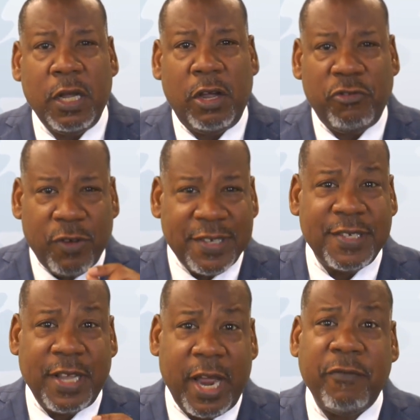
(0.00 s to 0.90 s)

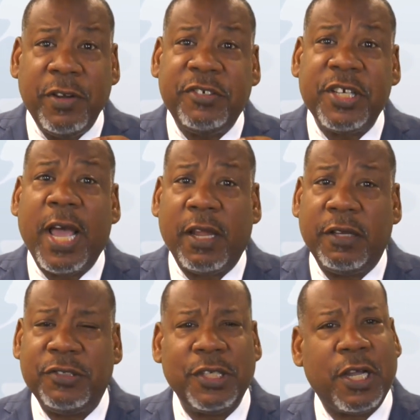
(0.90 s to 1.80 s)
addressing every
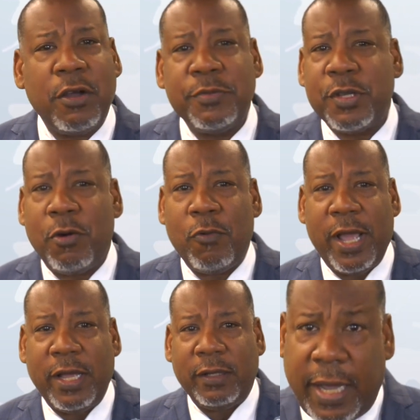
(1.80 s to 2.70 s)
challenge that comes our way.